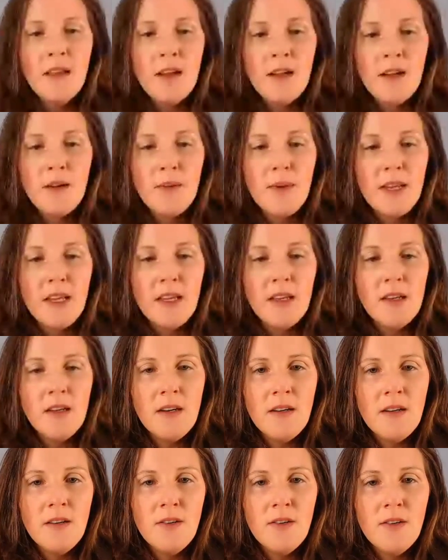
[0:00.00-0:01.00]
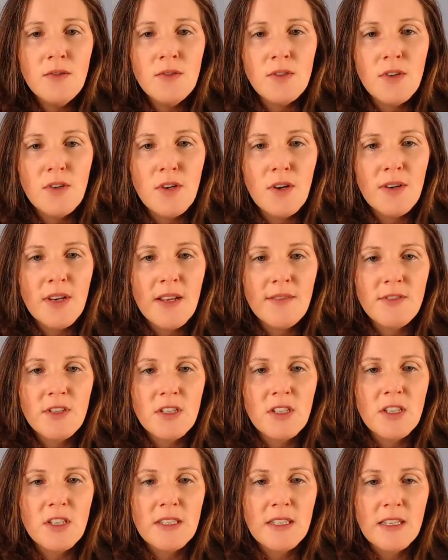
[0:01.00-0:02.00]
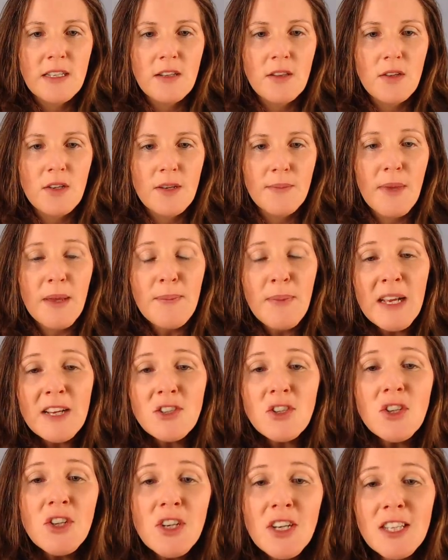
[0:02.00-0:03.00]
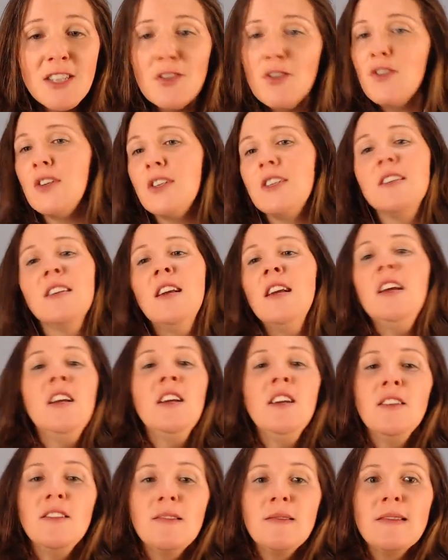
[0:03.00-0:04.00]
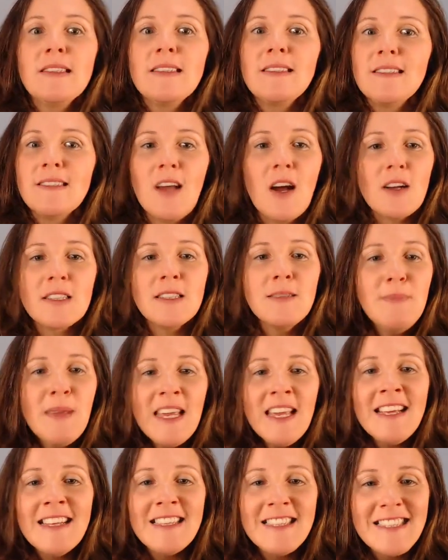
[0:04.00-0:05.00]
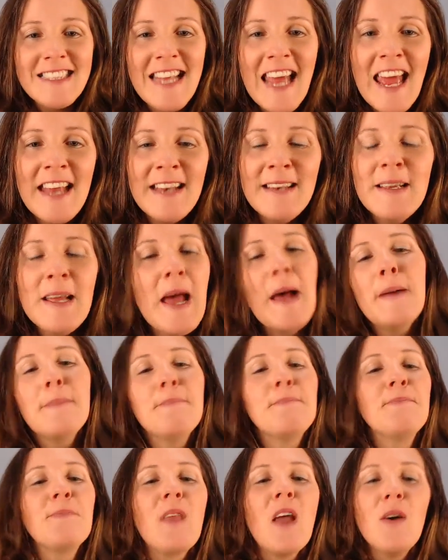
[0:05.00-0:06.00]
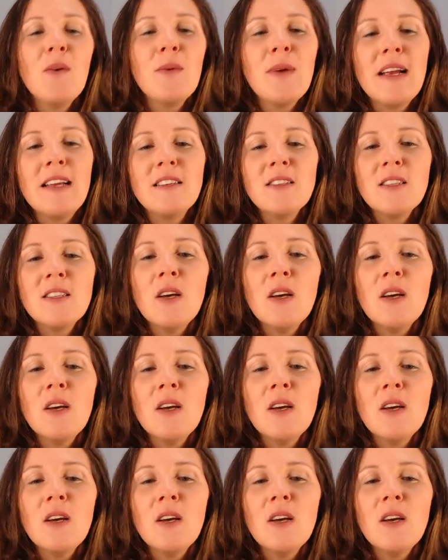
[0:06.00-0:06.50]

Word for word: There we go. So you don't have to just sit and look at my picture, and you can talk to me instead. All right.